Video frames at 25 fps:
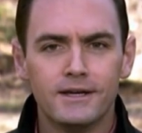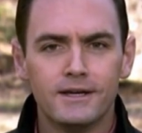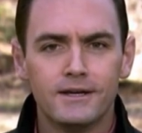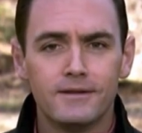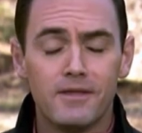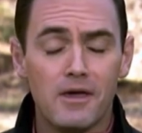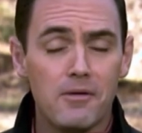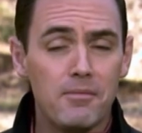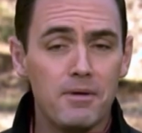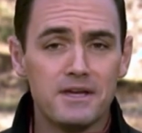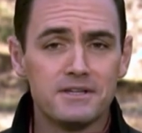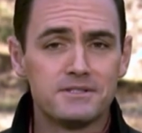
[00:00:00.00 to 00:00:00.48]

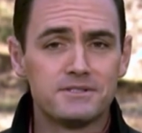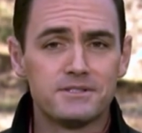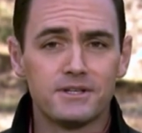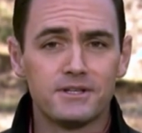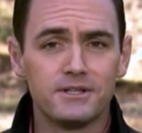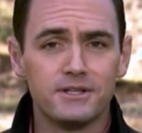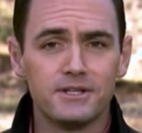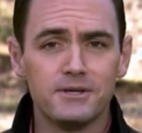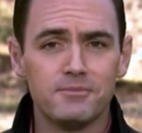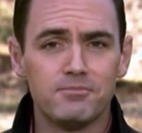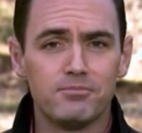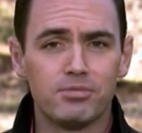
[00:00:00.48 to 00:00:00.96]
They
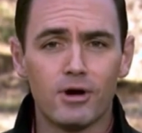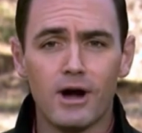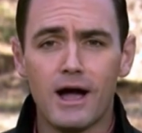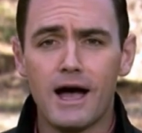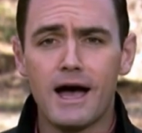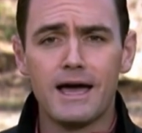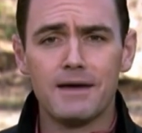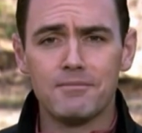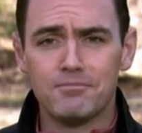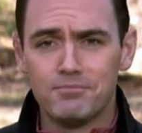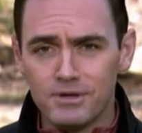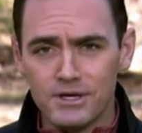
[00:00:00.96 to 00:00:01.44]
basically
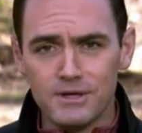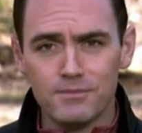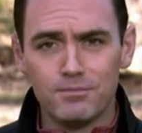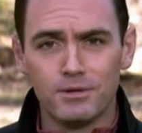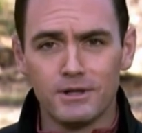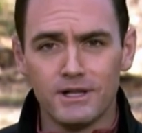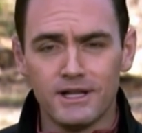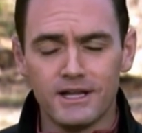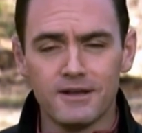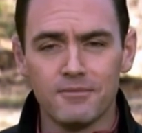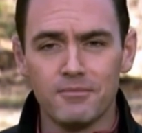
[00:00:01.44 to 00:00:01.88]
bribe people on